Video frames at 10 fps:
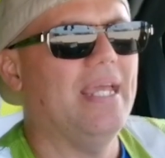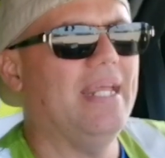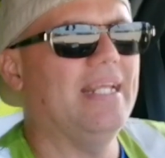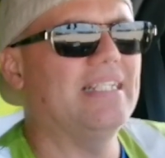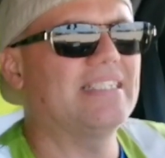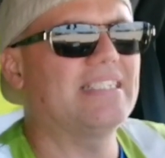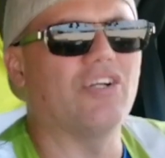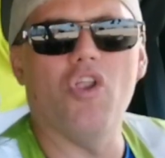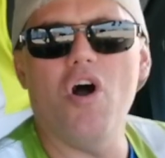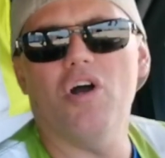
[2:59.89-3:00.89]
and it gets
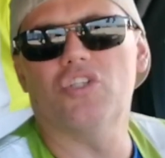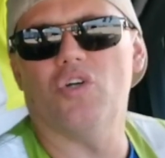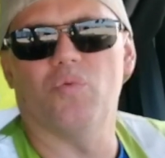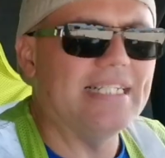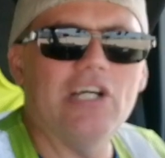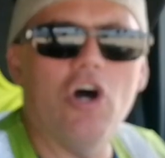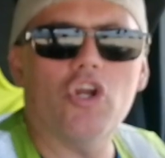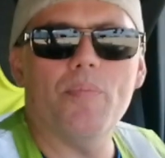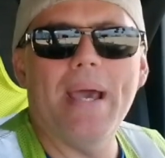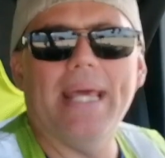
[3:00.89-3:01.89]
clogged, or it it
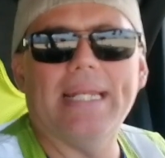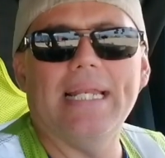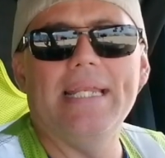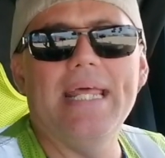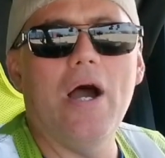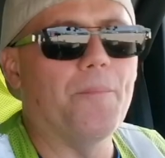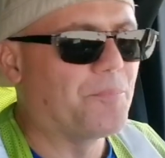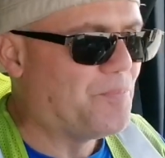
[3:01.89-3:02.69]
automatically. Now,